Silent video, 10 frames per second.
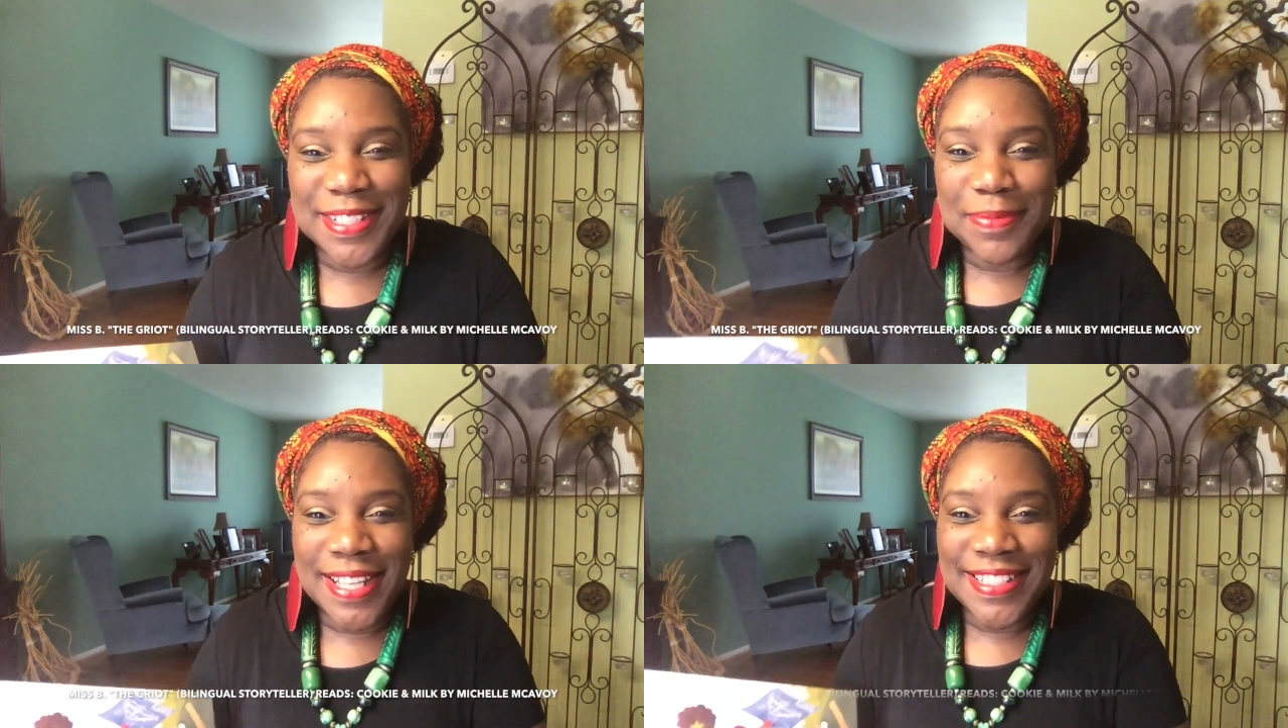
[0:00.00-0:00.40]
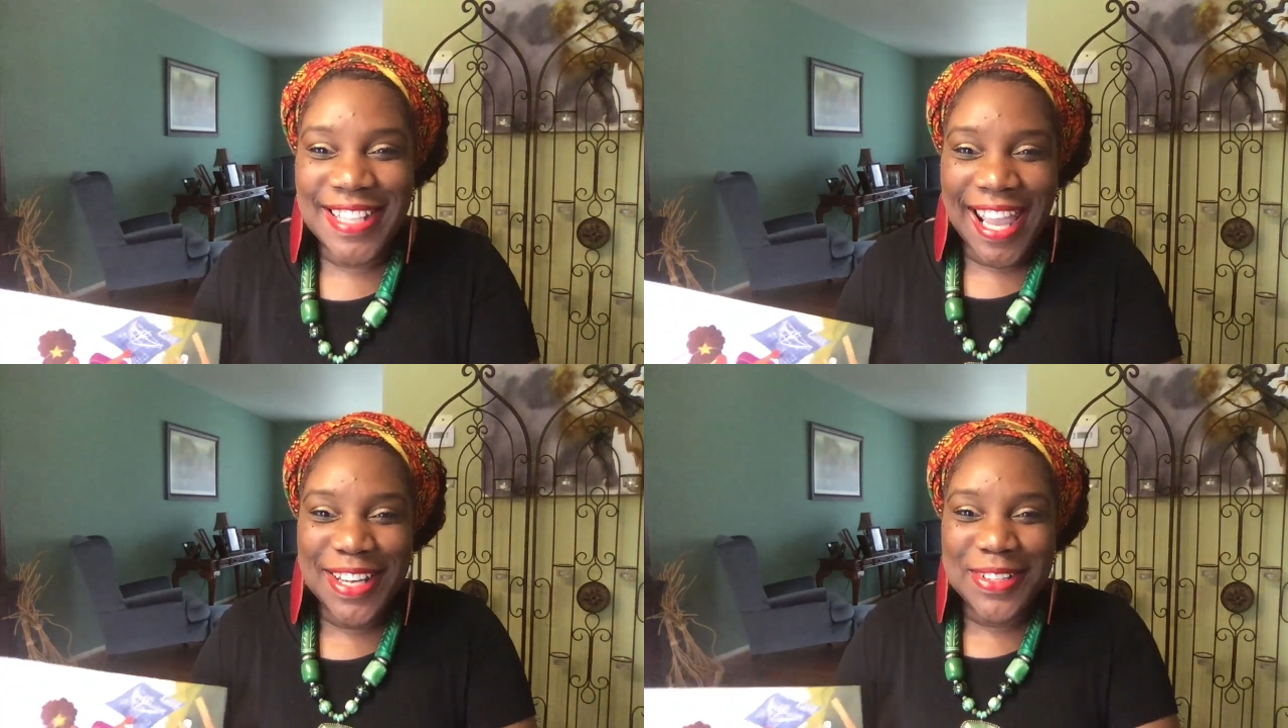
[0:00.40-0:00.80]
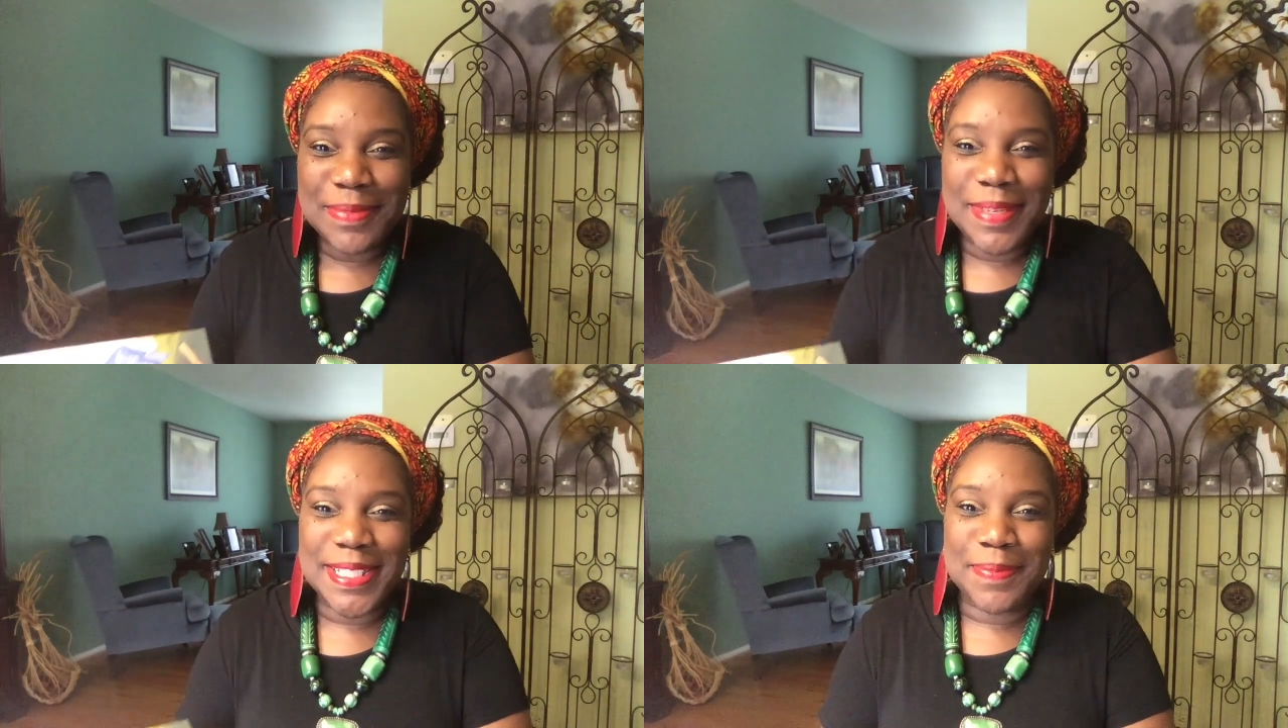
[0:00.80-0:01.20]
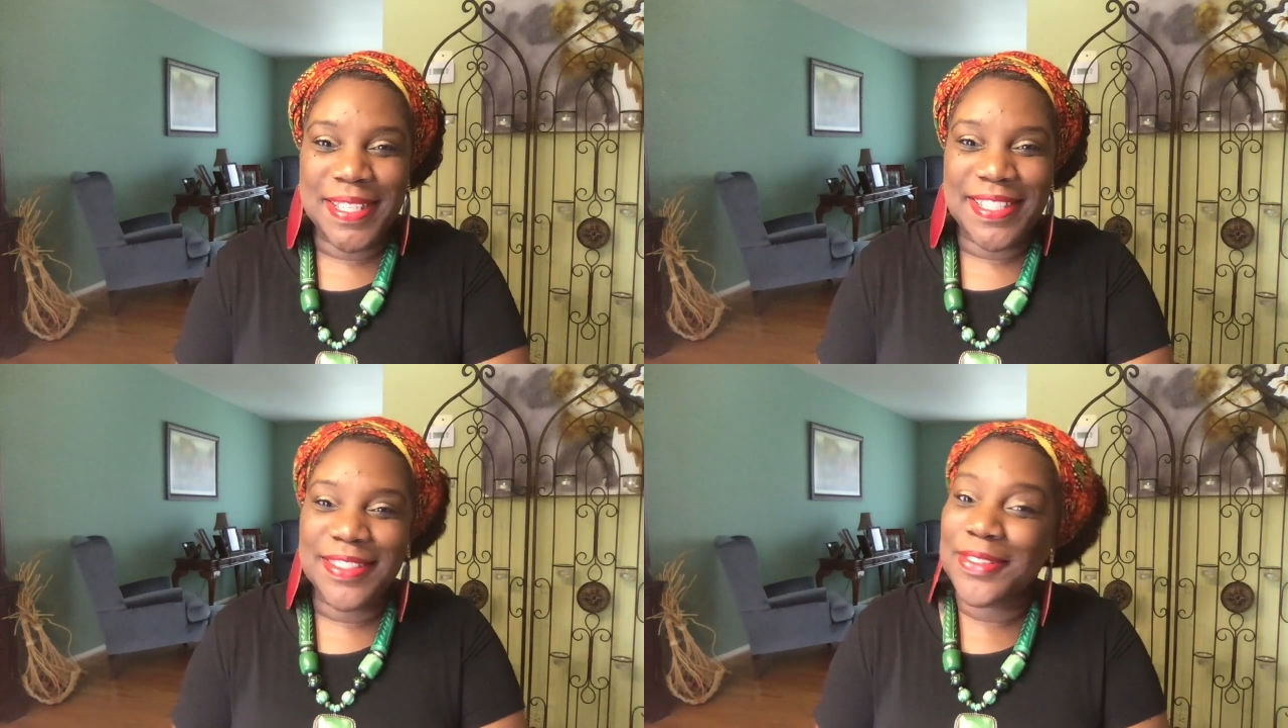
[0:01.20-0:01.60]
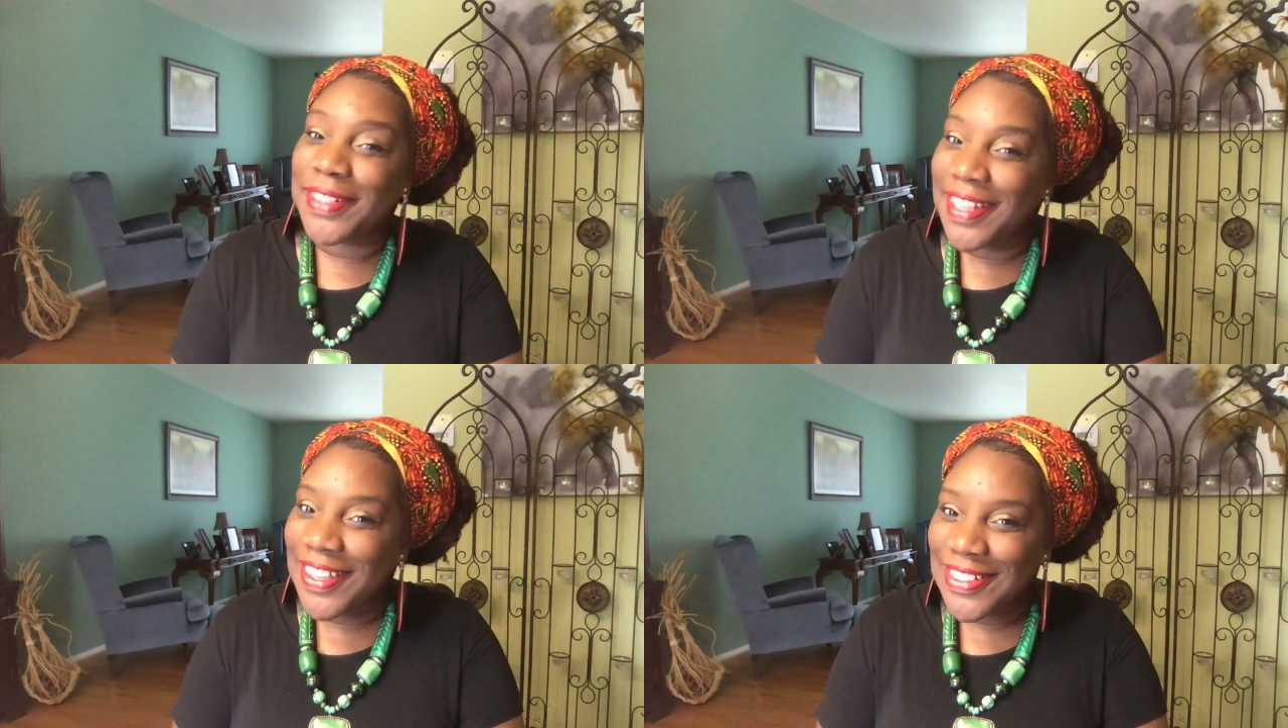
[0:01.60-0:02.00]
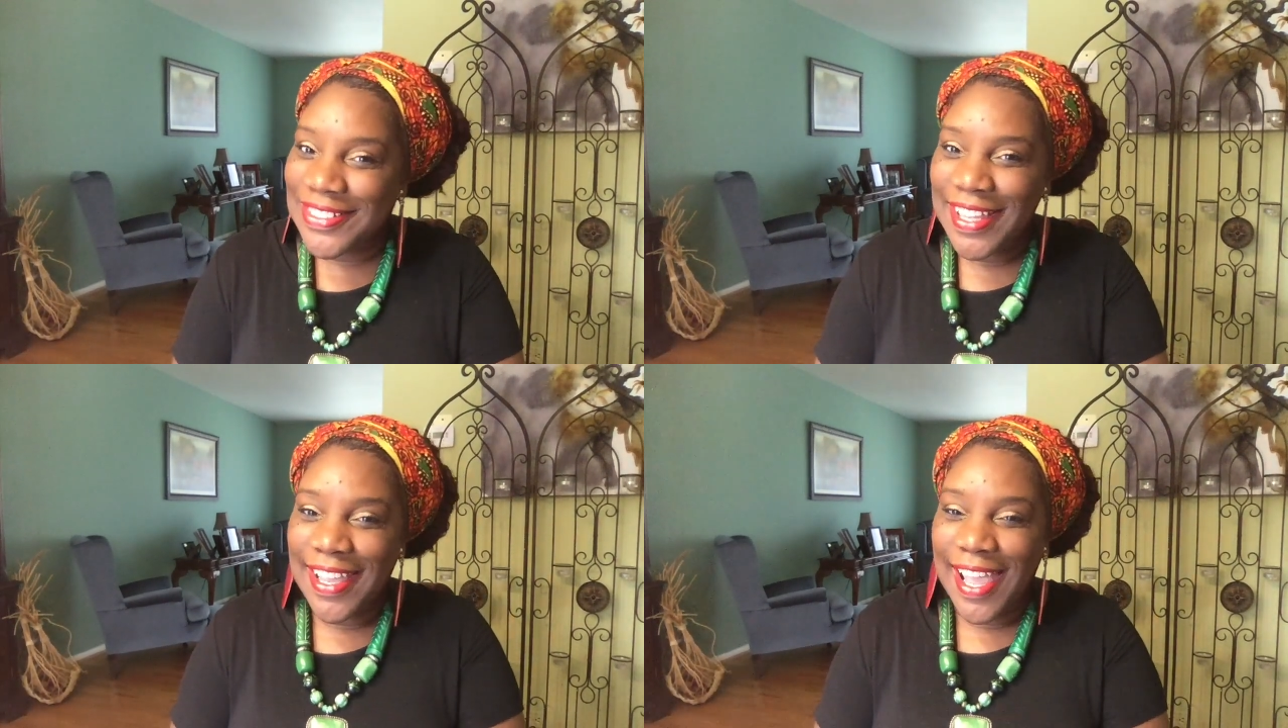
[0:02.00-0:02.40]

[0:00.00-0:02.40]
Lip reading: to my channel, Miss B the Griot.